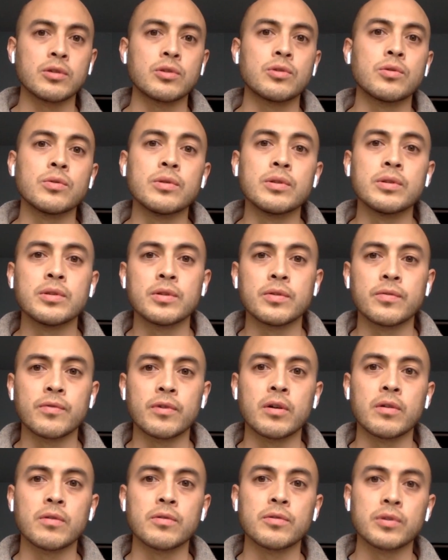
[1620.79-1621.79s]
and get their
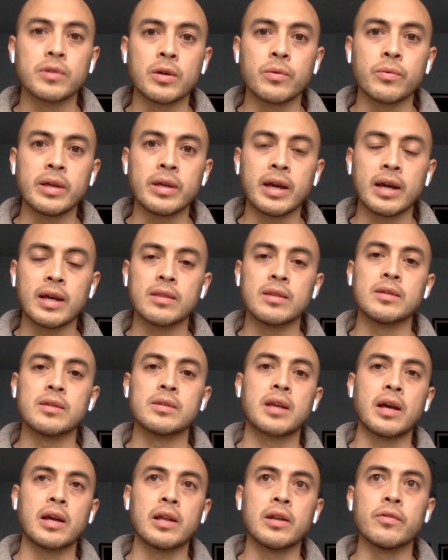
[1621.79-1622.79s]
students involved, so that we
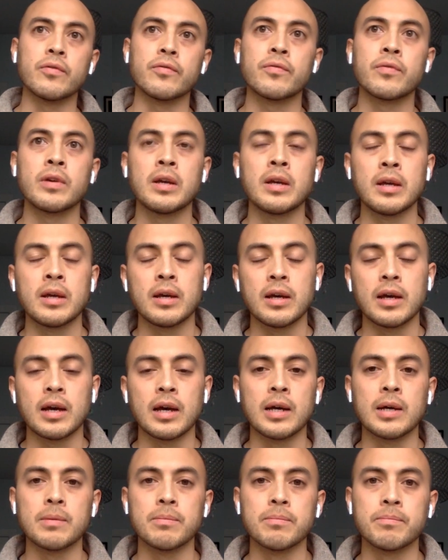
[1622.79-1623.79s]
had this kind of
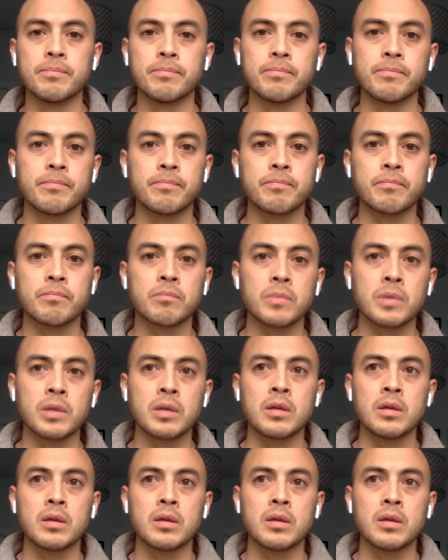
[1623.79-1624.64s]
um,